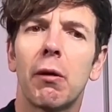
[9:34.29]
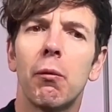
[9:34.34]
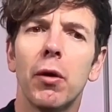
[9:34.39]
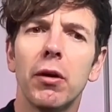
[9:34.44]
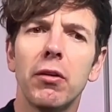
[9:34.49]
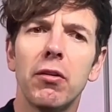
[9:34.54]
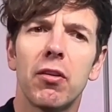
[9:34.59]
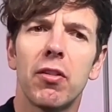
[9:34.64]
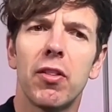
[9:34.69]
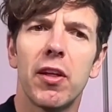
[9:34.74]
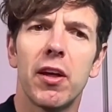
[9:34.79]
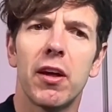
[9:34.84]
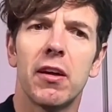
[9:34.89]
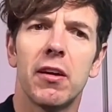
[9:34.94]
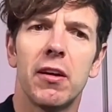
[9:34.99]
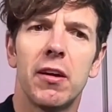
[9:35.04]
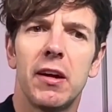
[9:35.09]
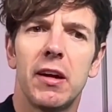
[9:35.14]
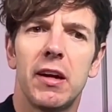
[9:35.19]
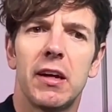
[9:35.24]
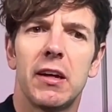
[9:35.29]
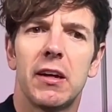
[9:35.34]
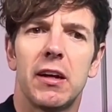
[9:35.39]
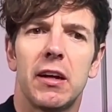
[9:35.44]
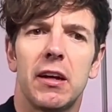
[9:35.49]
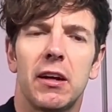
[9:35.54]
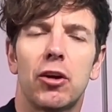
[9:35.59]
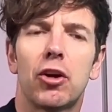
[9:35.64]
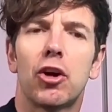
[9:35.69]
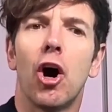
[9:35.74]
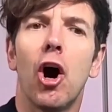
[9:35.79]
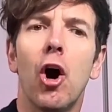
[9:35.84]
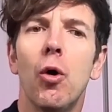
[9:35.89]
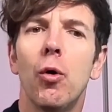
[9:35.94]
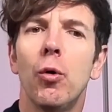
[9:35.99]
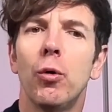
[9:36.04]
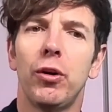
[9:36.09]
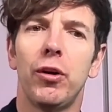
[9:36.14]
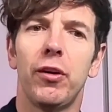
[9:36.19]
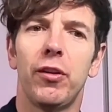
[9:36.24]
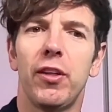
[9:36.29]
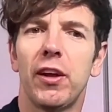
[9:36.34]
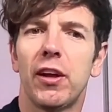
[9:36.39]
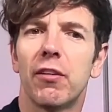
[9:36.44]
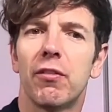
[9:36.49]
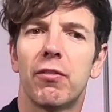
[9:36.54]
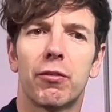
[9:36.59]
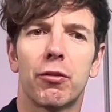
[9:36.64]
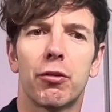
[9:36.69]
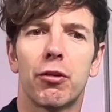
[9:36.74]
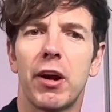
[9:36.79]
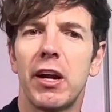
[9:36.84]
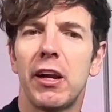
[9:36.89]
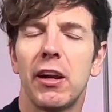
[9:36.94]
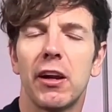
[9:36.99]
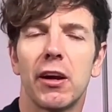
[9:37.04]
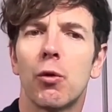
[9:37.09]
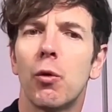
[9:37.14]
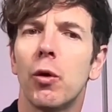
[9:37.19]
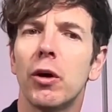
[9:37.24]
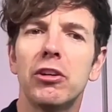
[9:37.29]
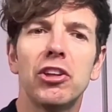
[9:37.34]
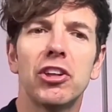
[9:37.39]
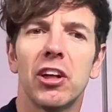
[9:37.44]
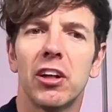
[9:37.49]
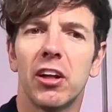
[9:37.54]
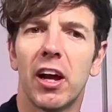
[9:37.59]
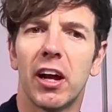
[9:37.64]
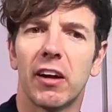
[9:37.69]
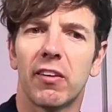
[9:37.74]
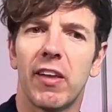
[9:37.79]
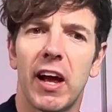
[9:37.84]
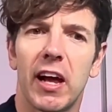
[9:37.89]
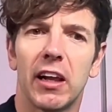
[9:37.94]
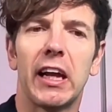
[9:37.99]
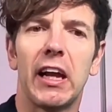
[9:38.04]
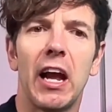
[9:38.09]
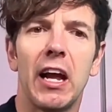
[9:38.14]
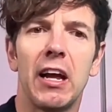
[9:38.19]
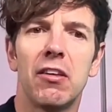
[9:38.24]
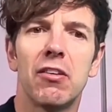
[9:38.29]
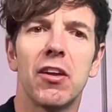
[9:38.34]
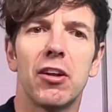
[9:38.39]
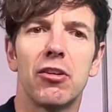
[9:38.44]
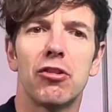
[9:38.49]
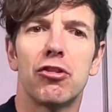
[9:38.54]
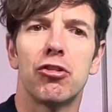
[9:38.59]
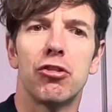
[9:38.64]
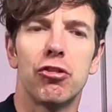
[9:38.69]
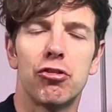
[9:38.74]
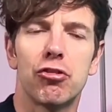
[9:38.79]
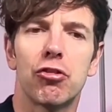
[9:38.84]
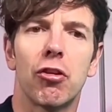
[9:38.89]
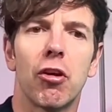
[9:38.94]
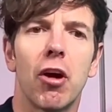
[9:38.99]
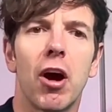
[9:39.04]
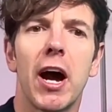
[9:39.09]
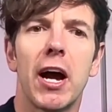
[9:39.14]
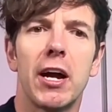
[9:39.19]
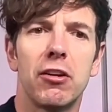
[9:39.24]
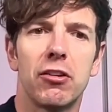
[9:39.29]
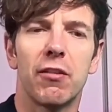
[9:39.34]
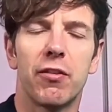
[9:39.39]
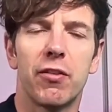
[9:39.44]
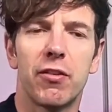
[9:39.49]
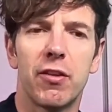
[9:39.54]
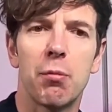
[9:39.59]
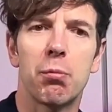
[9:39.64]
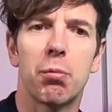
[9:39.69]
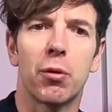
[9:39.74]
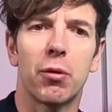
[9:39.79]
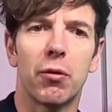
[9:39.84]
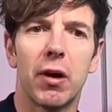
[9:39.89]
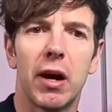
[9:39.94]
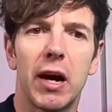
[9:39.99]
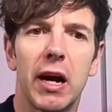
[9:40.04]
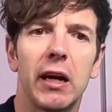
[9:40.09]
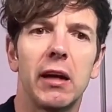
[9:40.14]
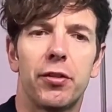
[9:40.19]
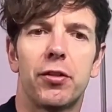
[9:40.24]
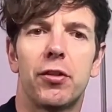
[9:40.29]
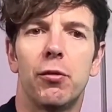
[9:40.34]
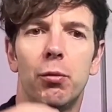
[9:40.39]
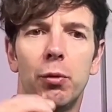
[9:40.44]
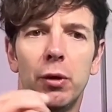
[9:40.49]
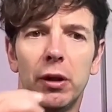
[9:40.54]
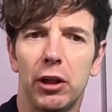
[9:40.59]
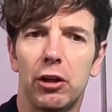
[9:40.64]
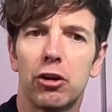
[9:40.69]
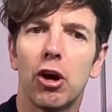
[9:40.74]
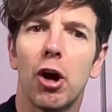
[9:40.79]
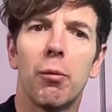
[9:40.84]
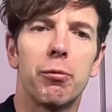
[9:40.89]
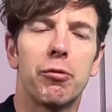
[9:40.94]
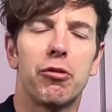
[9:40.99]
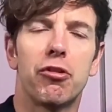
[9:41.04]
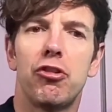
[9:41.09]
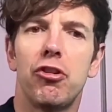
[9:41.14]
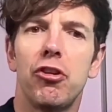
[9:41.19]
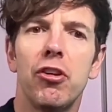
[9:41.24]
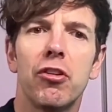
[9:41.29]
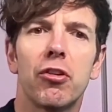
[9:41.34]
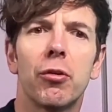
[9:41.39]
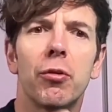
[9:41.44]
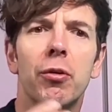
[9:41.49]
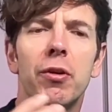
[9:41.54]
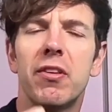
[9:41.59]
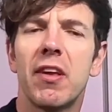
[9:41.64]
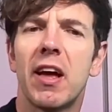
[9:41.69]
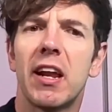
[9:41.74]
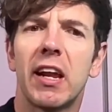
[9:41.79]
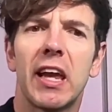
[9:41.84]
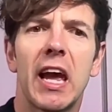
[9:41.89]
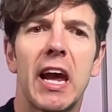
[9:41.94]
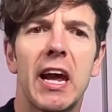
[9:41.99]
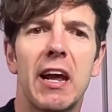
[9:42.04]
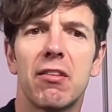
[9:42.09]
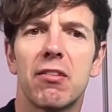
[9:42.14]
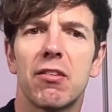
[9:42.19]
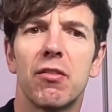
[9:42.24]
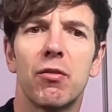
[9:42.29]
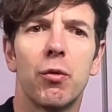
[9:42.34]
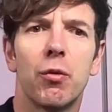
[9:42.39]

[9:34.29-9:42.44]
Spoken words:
what's the goal, do you think, of creating a question like that? Is it to try to separate the really top students, or is that a case of